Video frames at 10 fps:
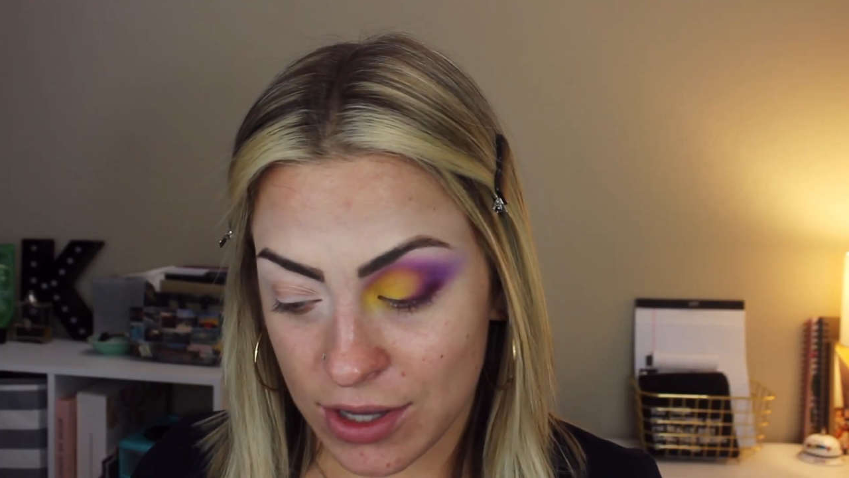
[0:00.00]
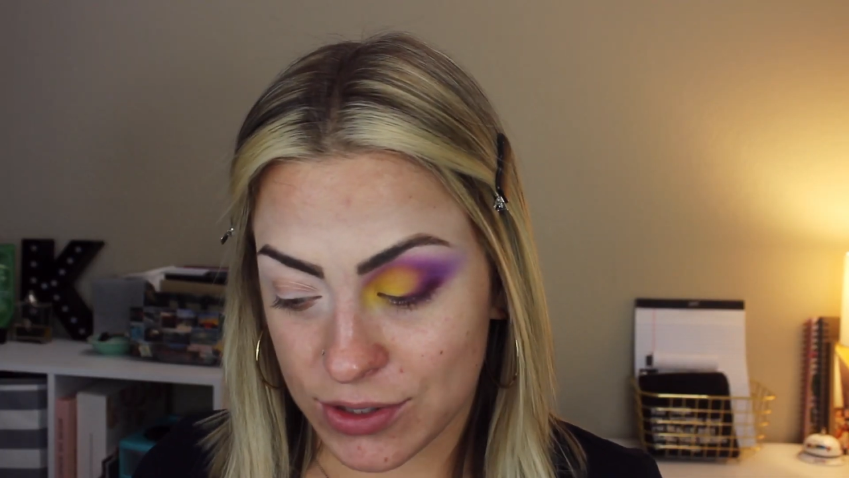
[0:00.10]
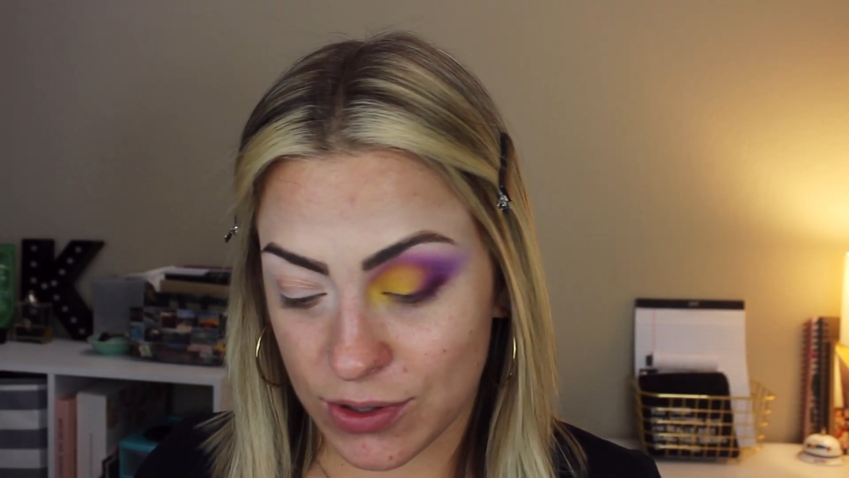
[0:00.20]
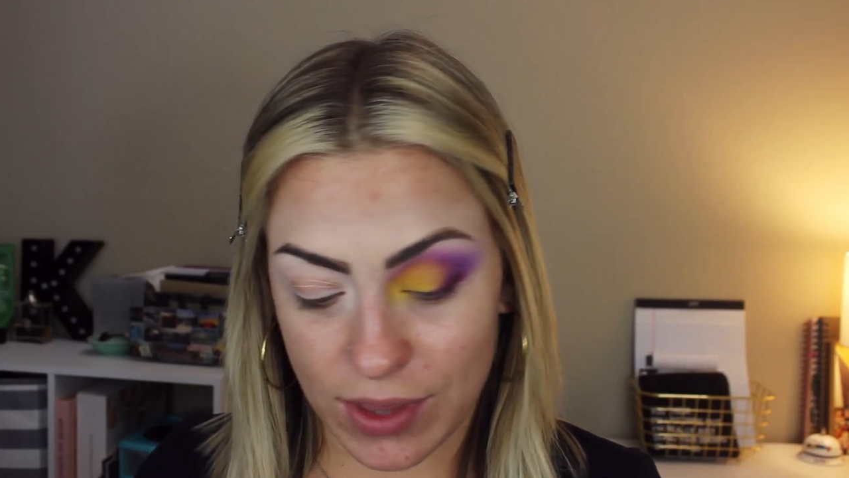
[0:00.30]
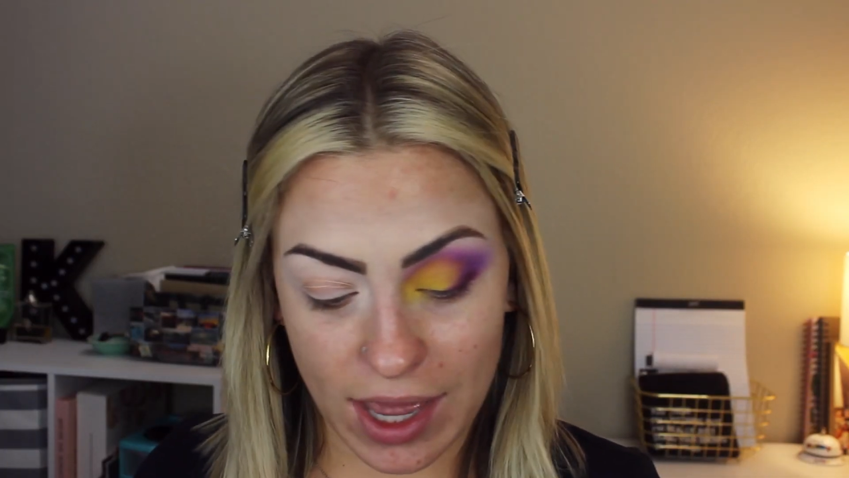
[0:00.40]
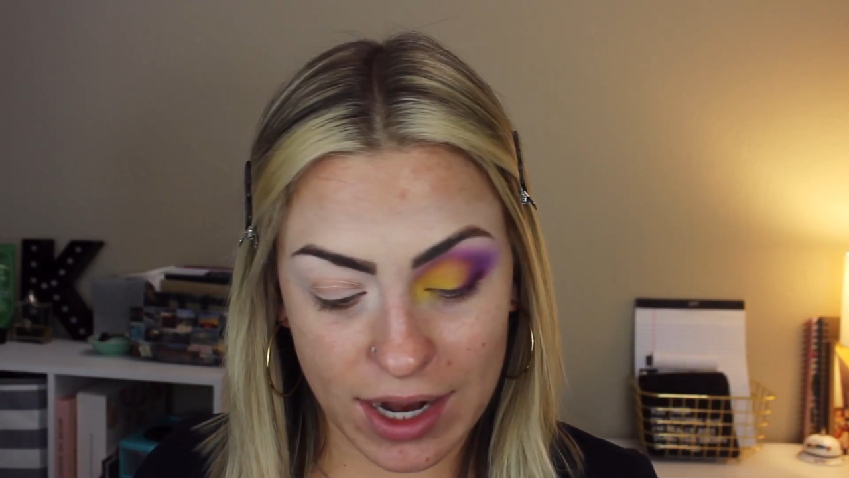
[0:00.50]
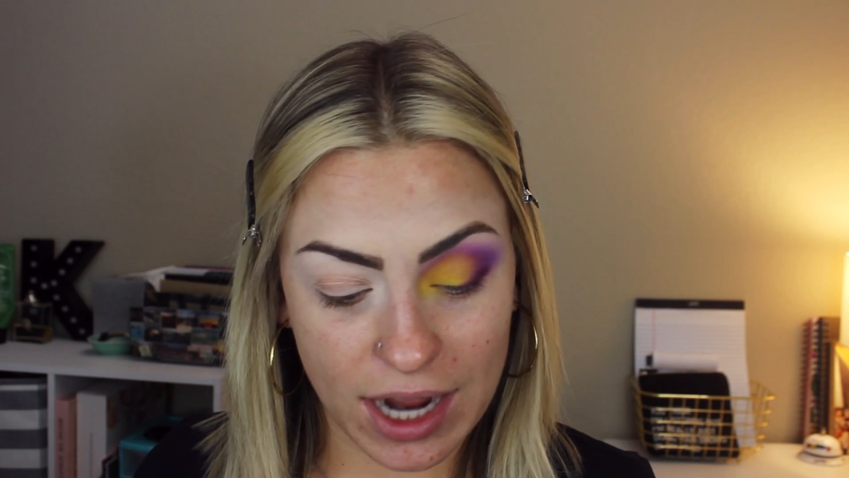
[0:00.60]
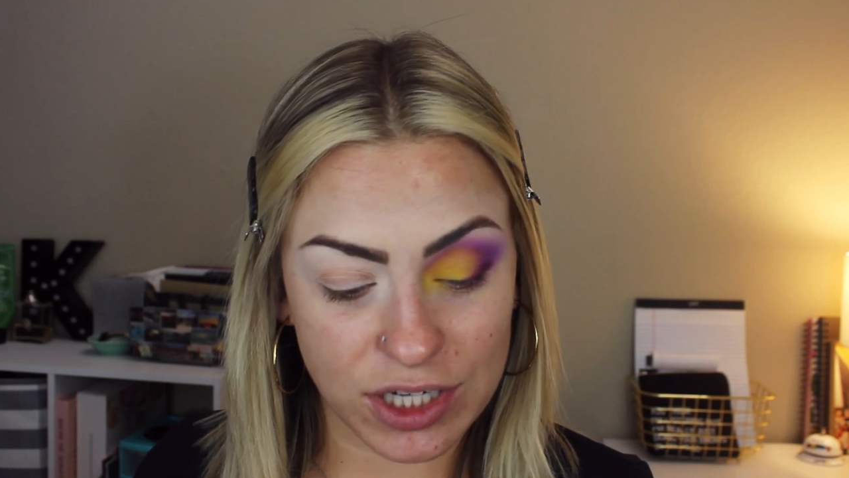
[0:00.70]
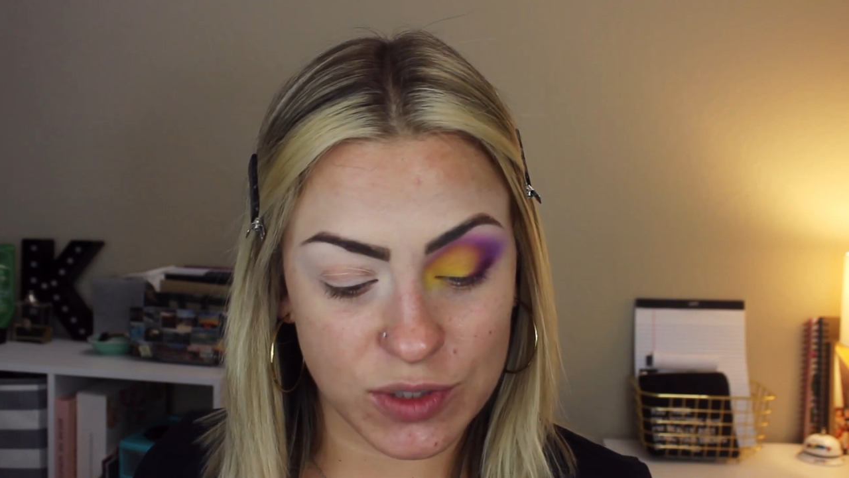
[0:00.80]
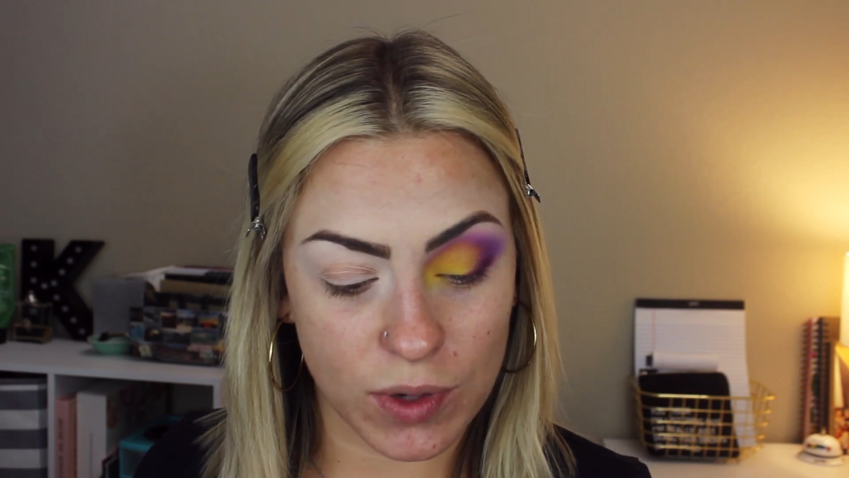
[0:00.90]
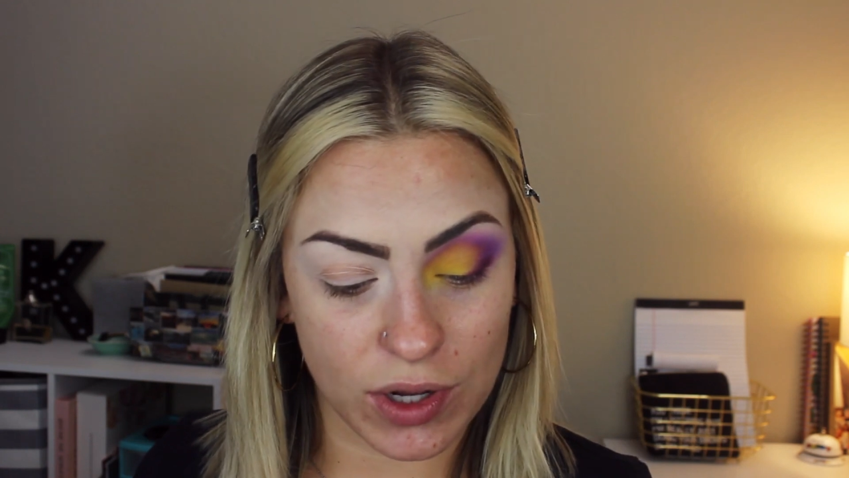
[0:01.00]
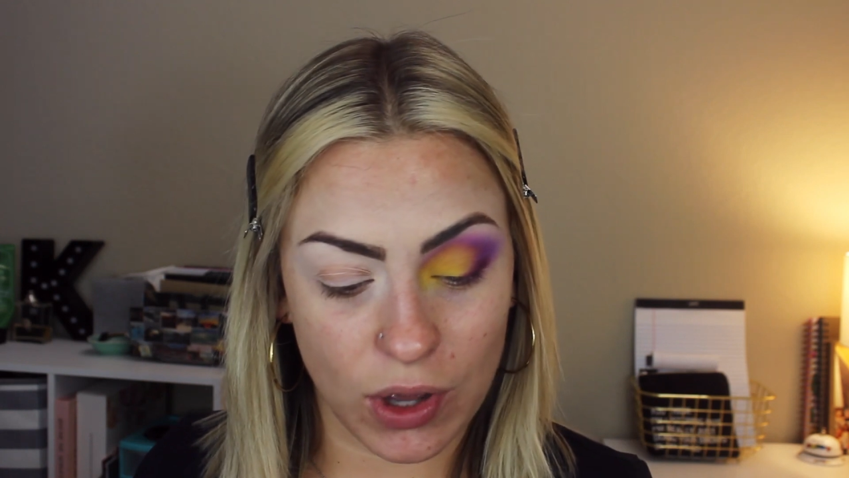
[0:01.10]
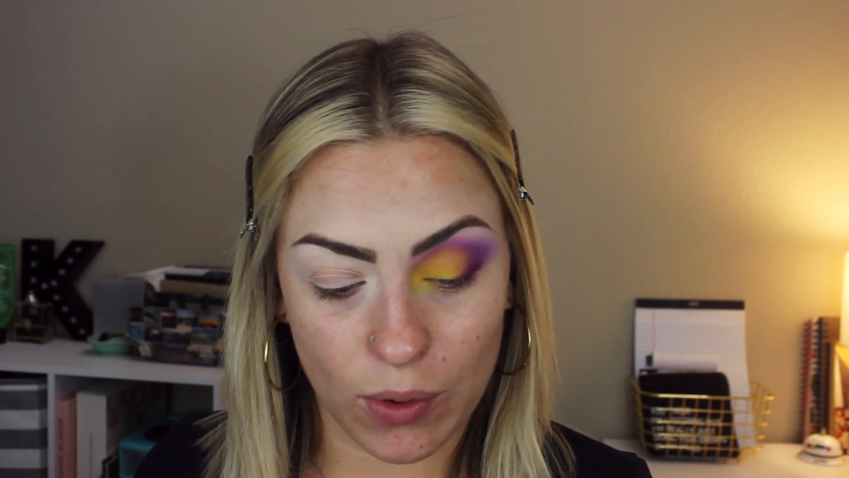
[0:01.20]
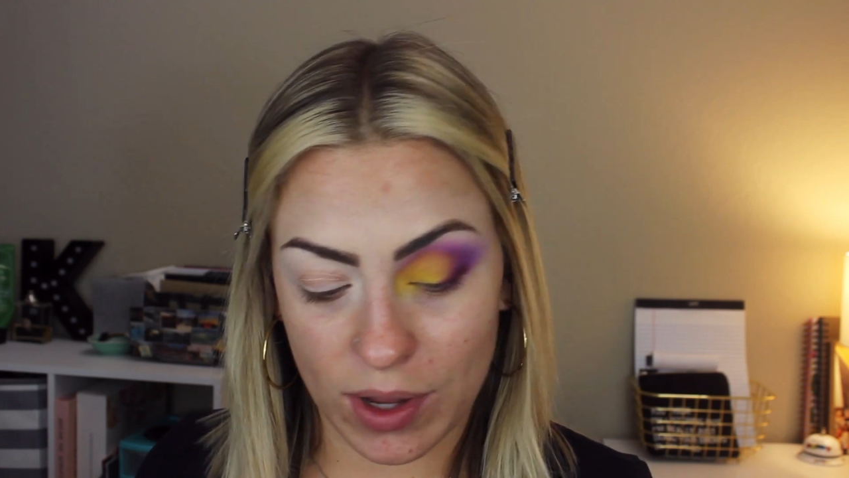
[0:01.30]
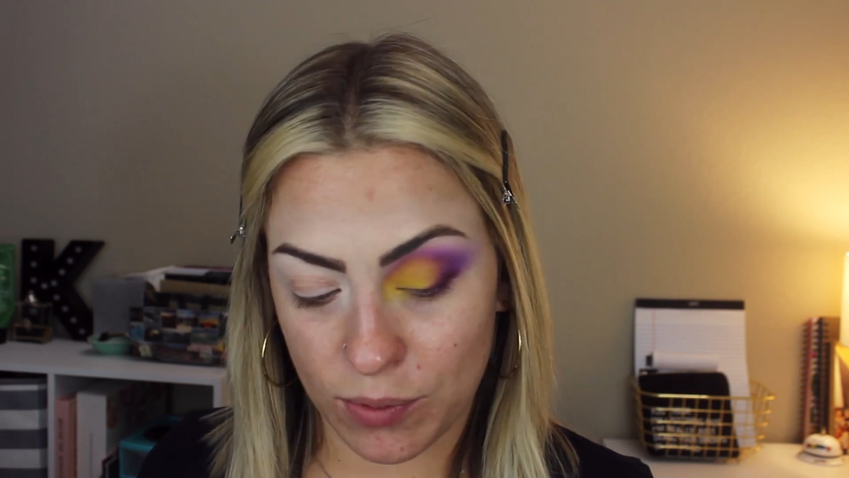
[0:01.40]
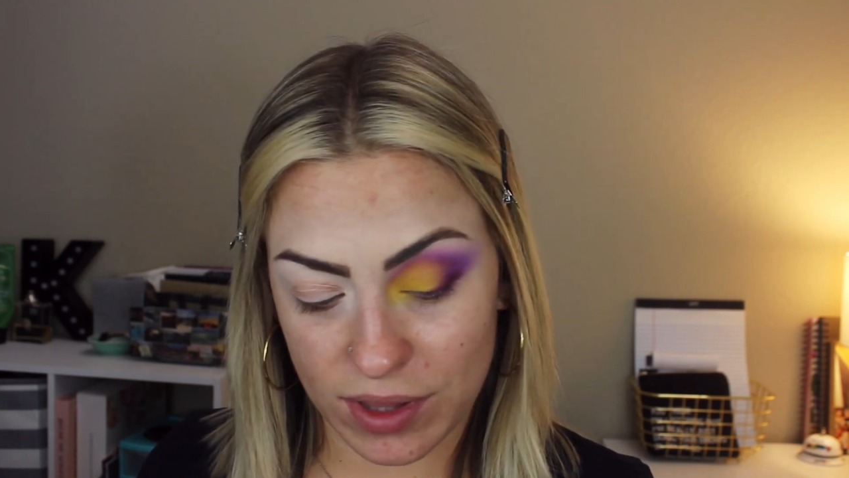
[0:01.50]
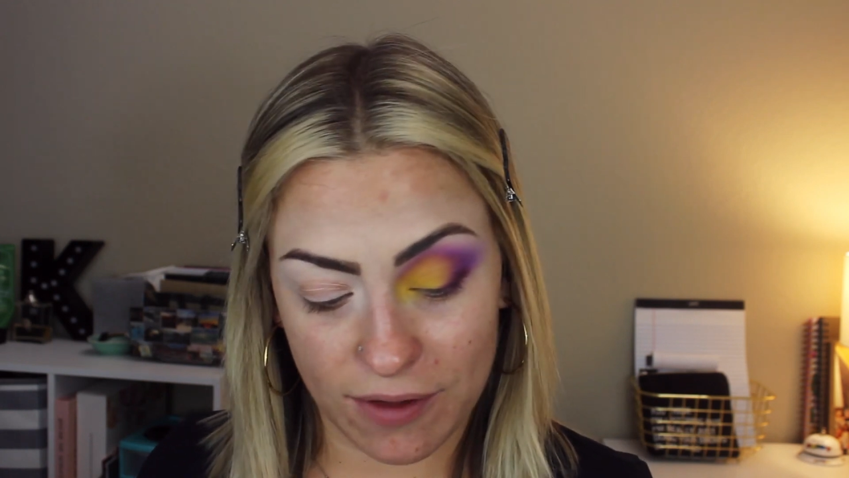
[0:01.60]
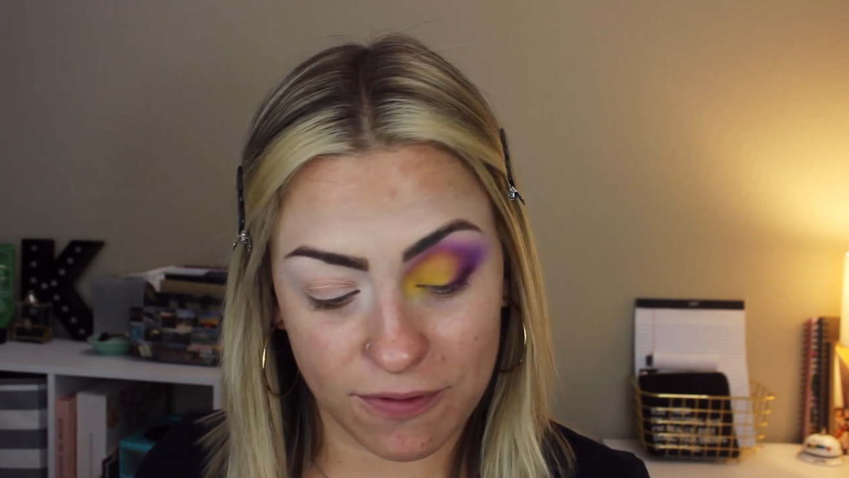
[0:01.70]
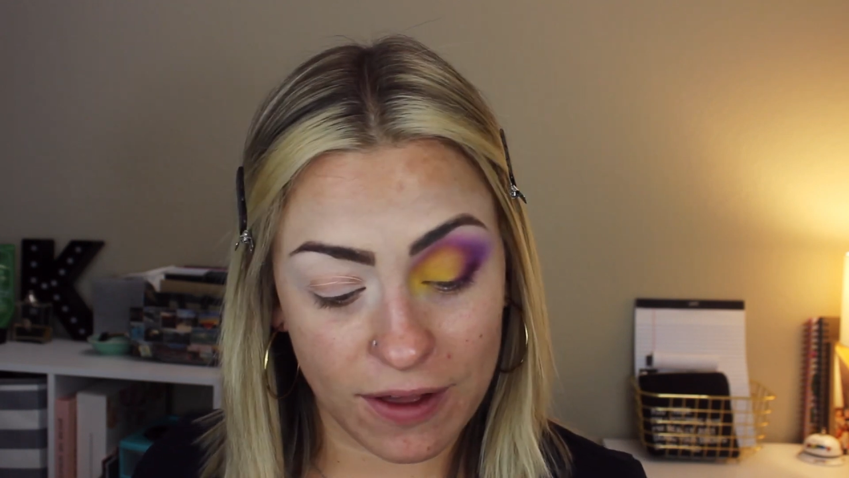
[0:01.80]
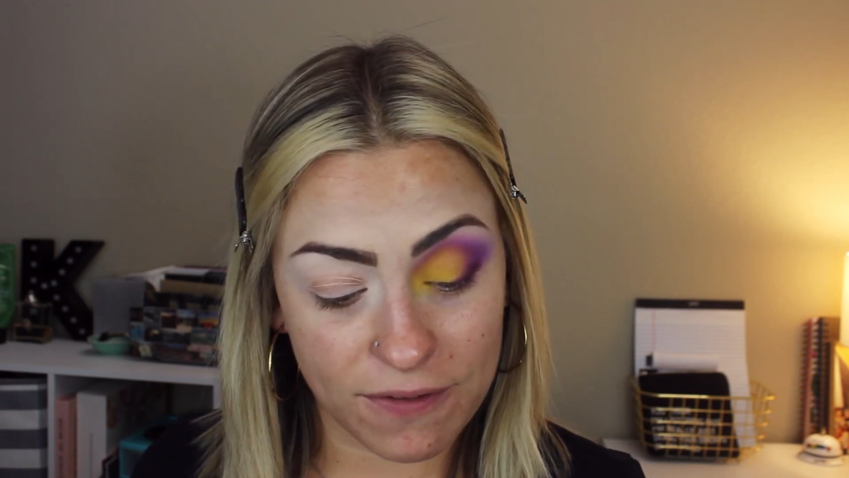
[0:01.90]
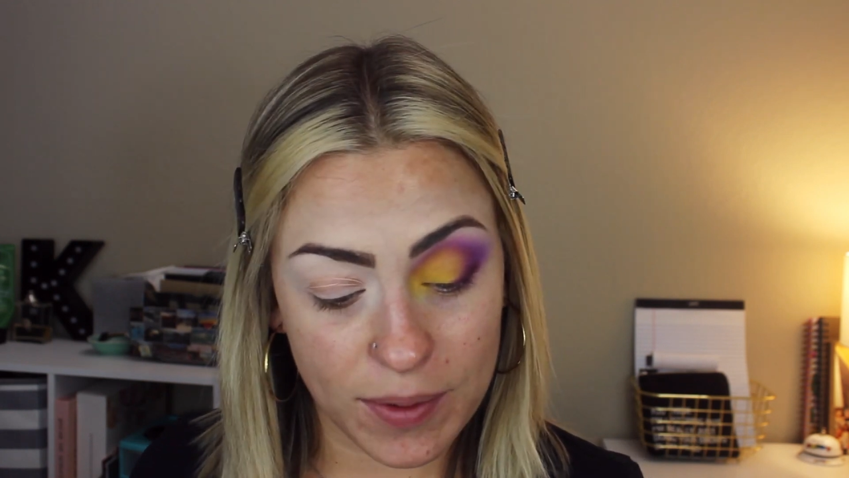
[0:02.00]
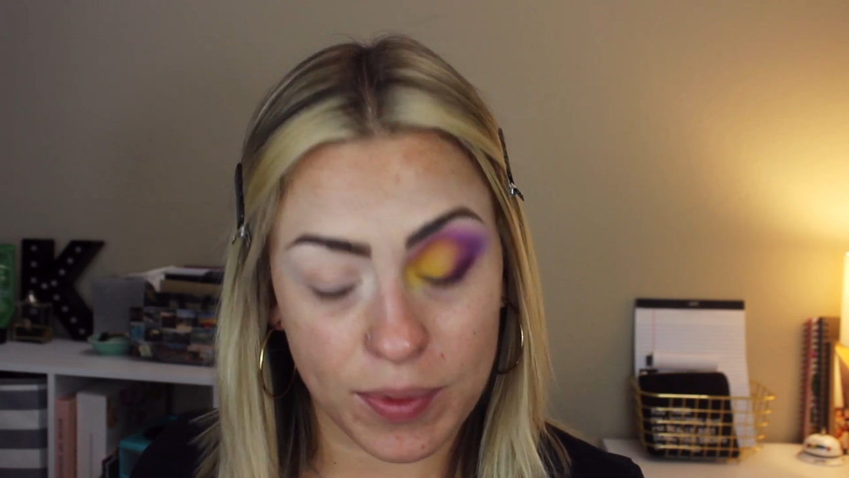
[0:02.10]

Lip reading: So then I just want to go in with a fluffy